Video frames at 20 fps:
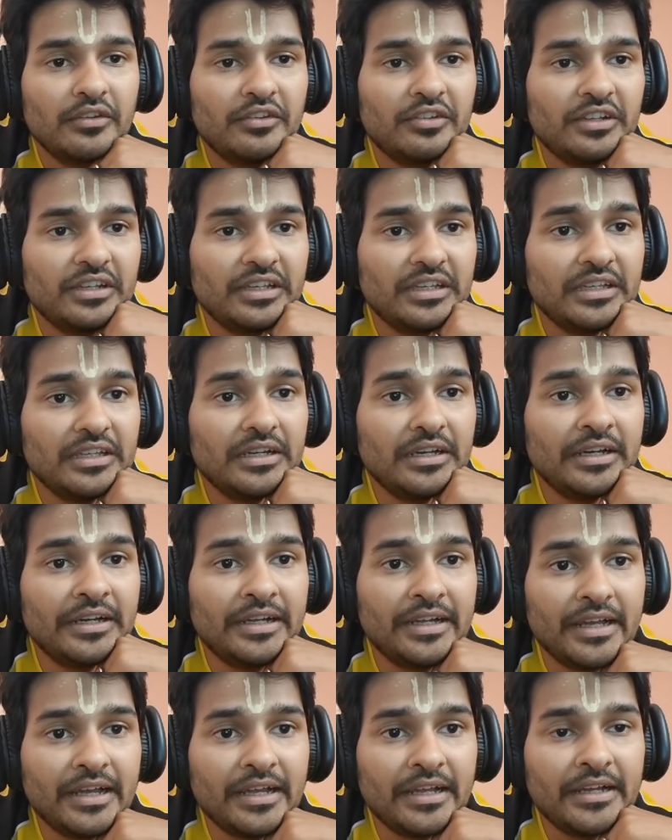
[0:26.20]
She
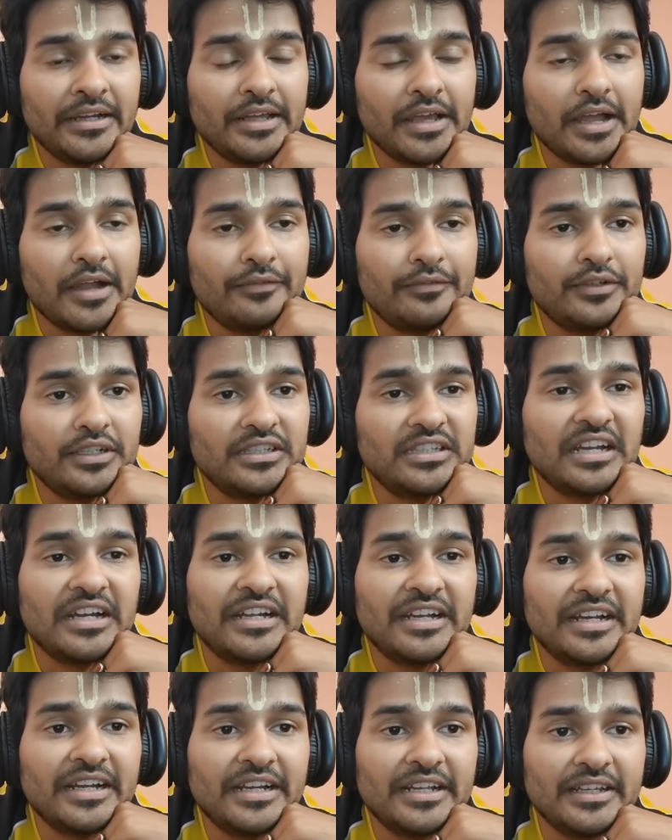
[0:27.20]
retired after
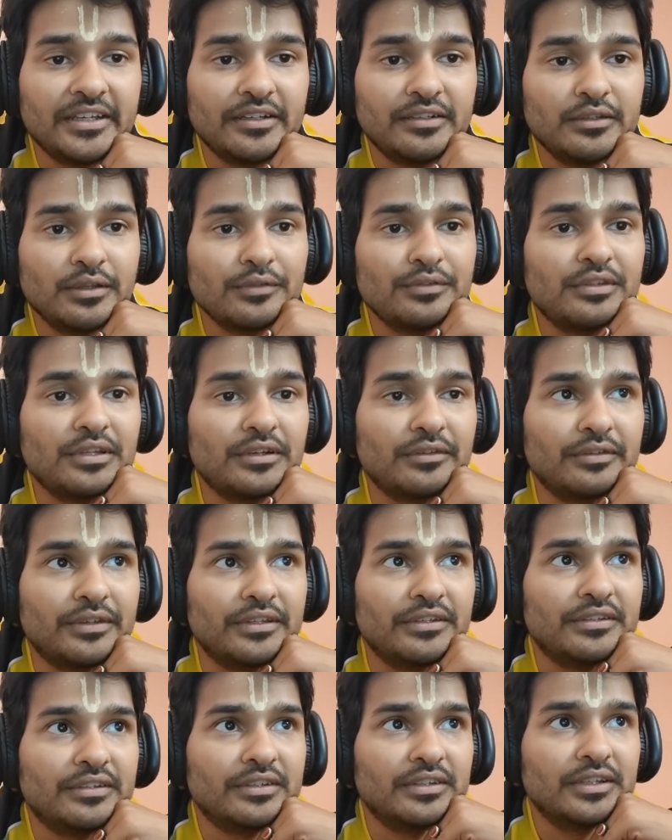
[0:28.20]
38 years of
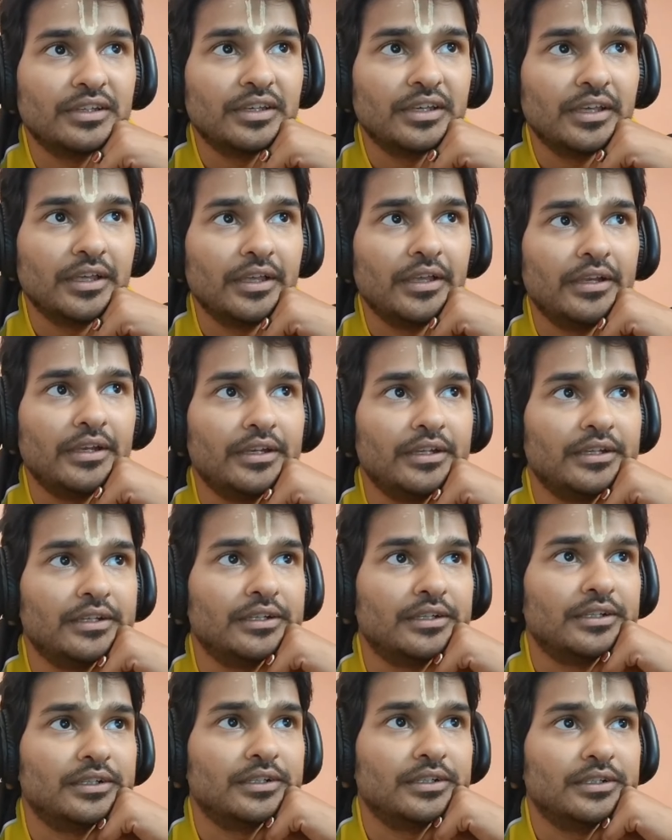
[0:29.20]
service in
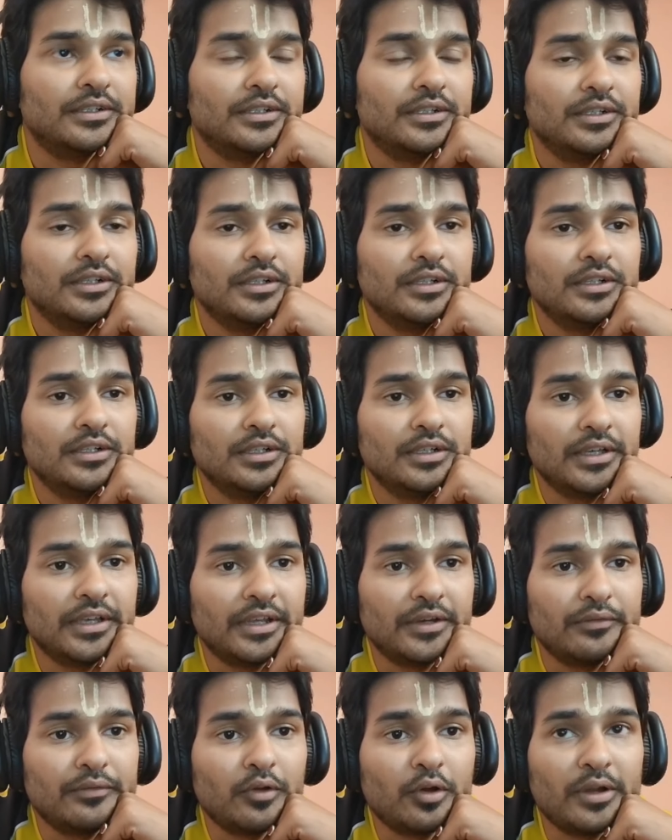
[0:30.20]

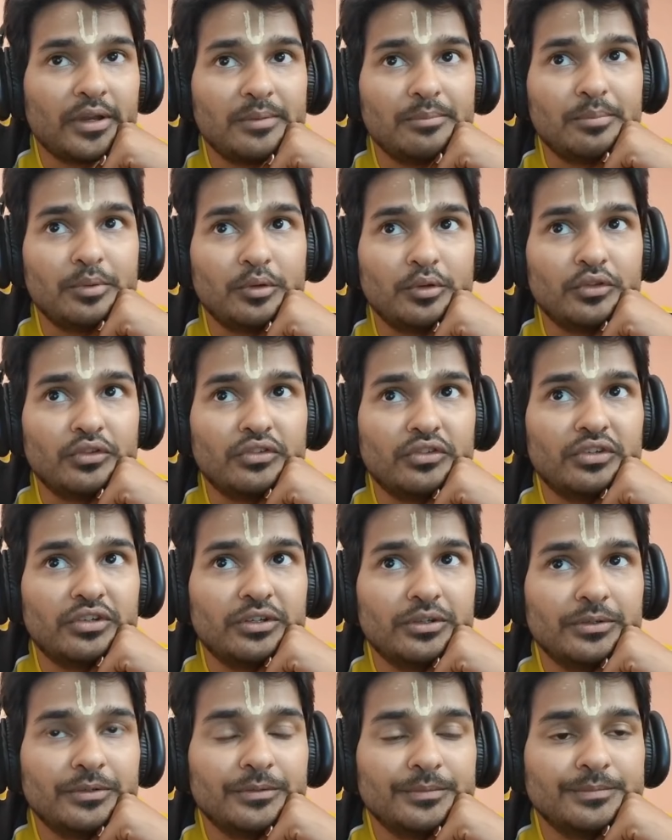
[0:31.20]
foreign
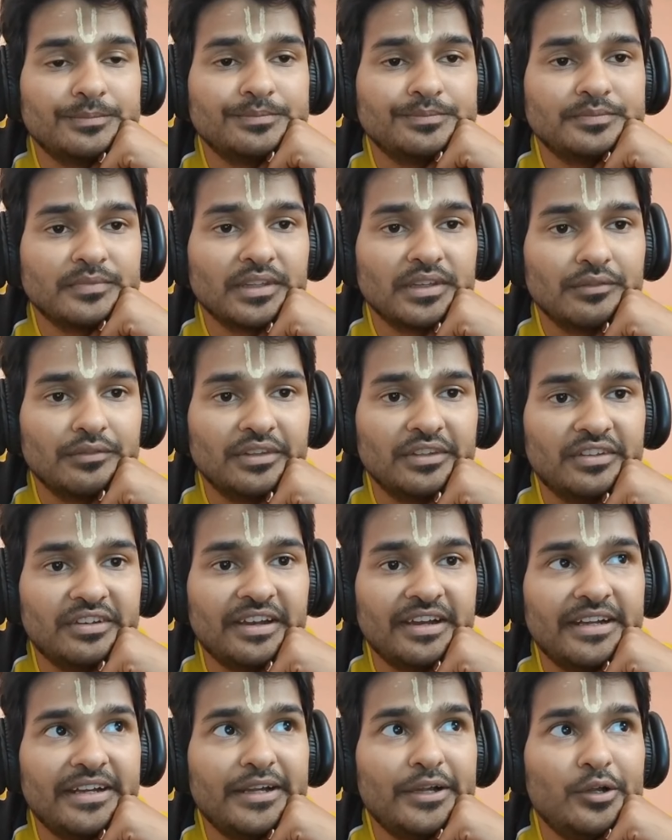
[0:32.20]
post. We
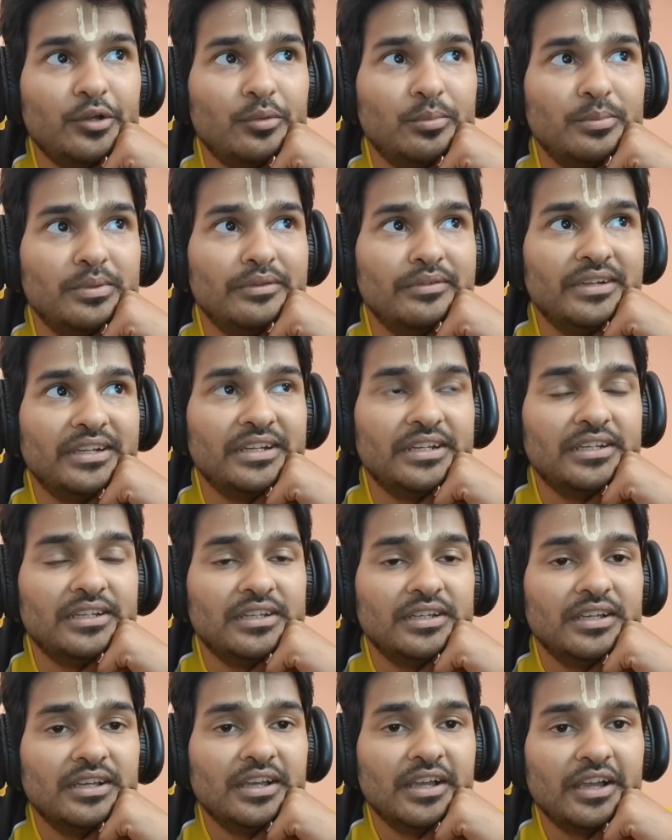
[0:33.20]
stayed in Dombivli
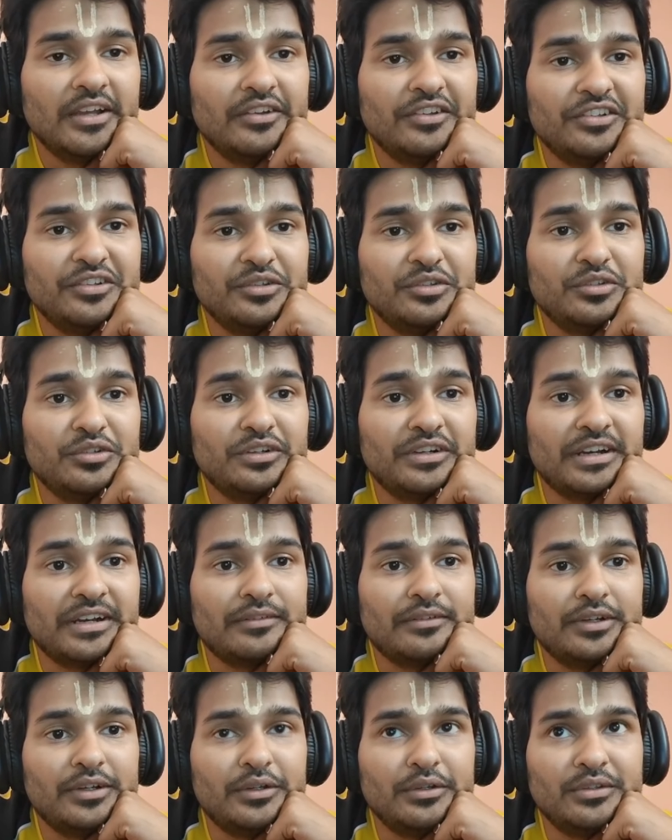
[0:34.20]
and she used to
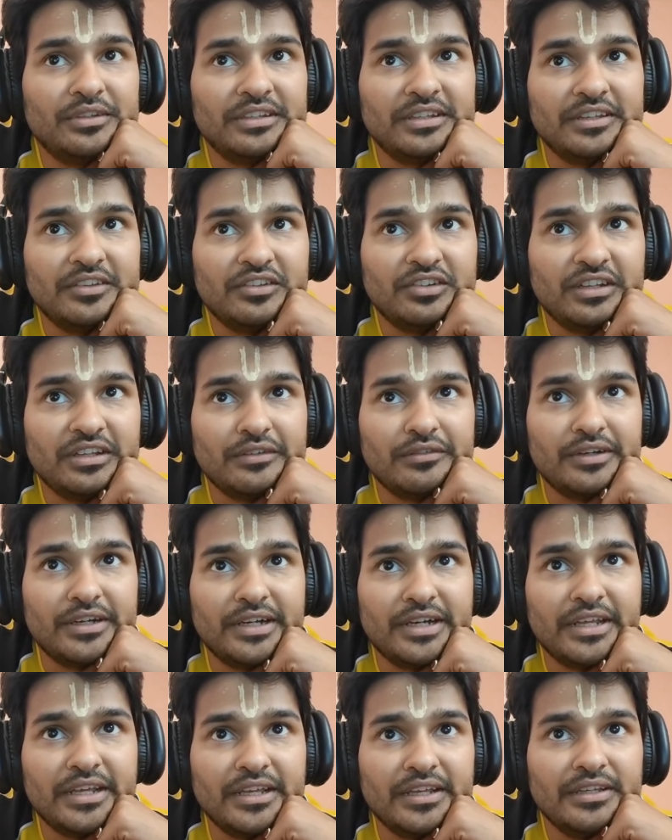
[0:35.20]
travel to CST
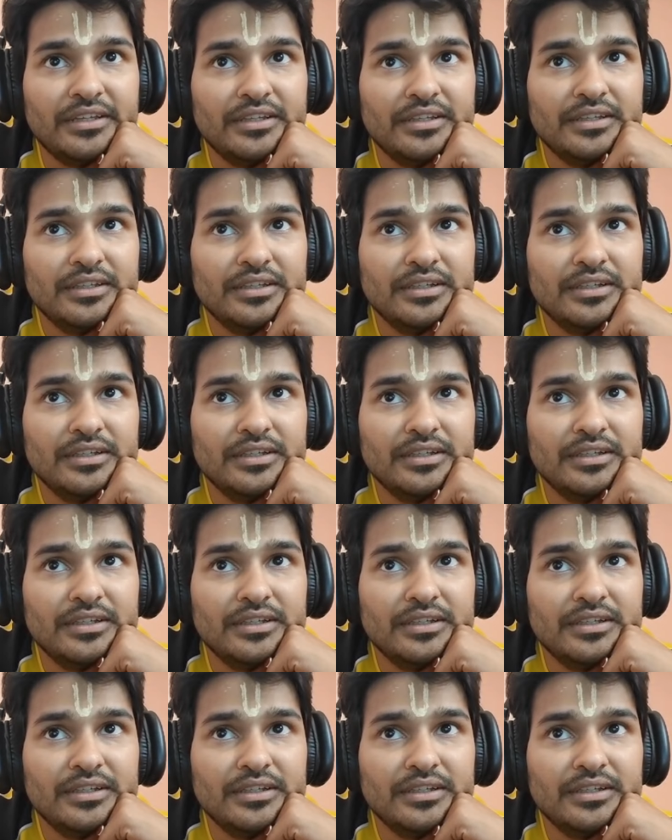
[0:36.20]
every day.